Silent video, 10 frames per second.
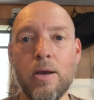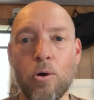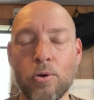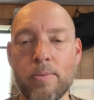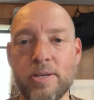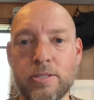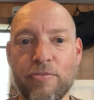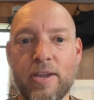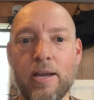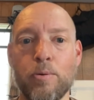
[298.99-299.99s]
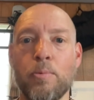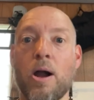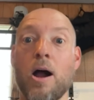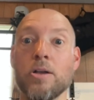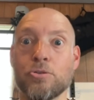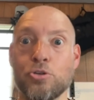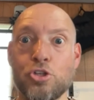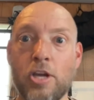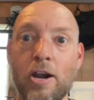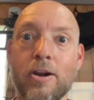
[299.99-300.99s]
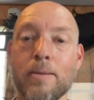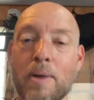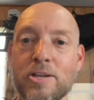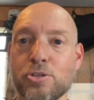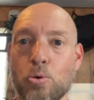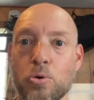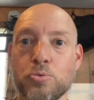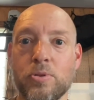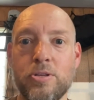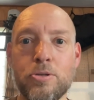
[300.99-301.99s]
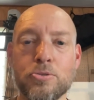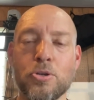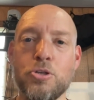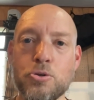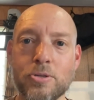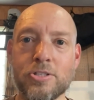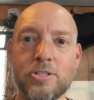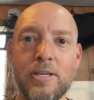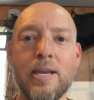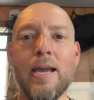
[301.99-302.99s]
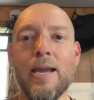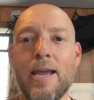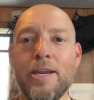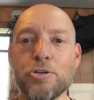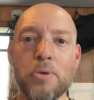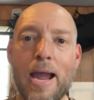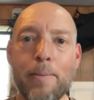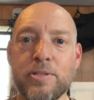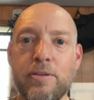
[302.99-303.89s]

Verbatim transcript: holding myself accountable while also sharing my scores with you so you can see, hey, here's what happens